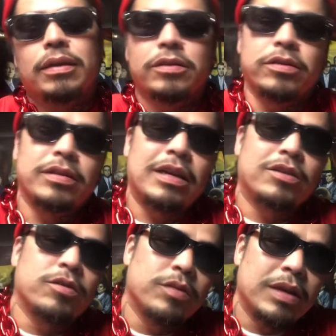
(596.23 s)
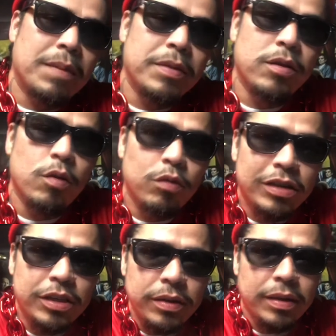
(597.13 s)
stay tuned. Let me know
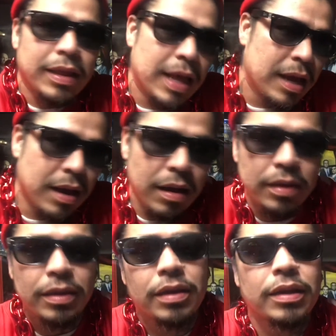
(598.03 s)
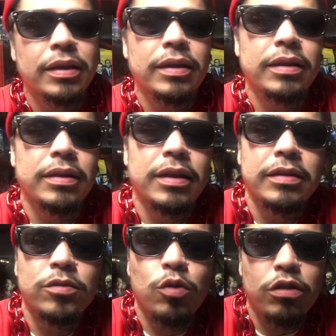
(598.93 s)
what you think the
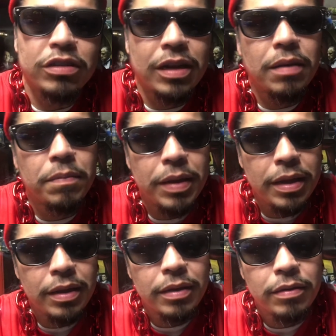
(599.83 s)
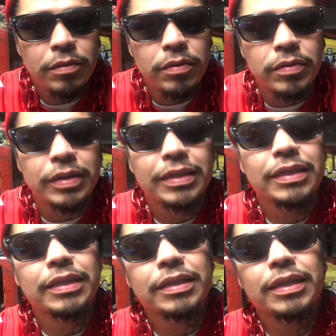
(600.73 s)
score is going to be with
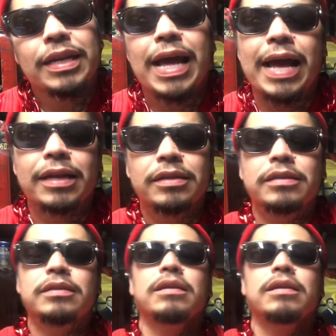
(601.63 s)
the Niners